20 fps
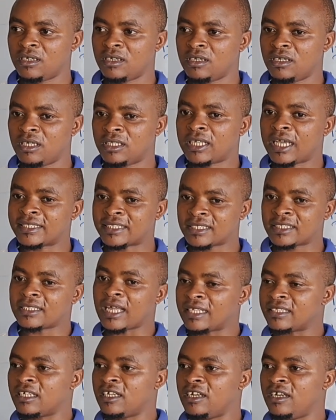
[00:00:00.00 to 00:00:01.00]
It has
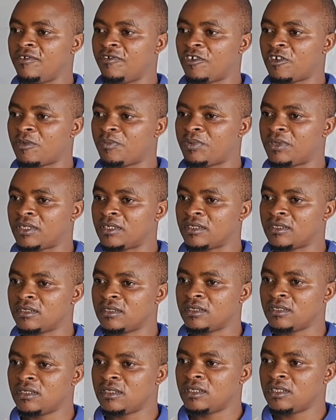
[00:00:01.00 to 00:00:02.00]
started developing.
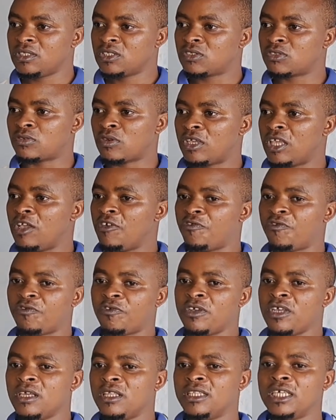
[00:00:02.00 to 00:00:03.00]
So if
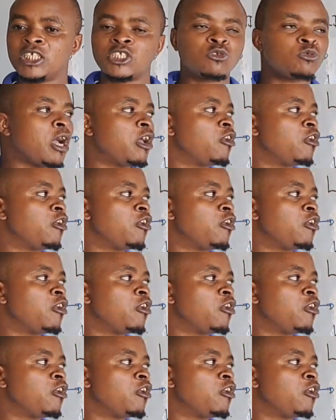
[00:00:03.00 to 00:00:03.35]
this one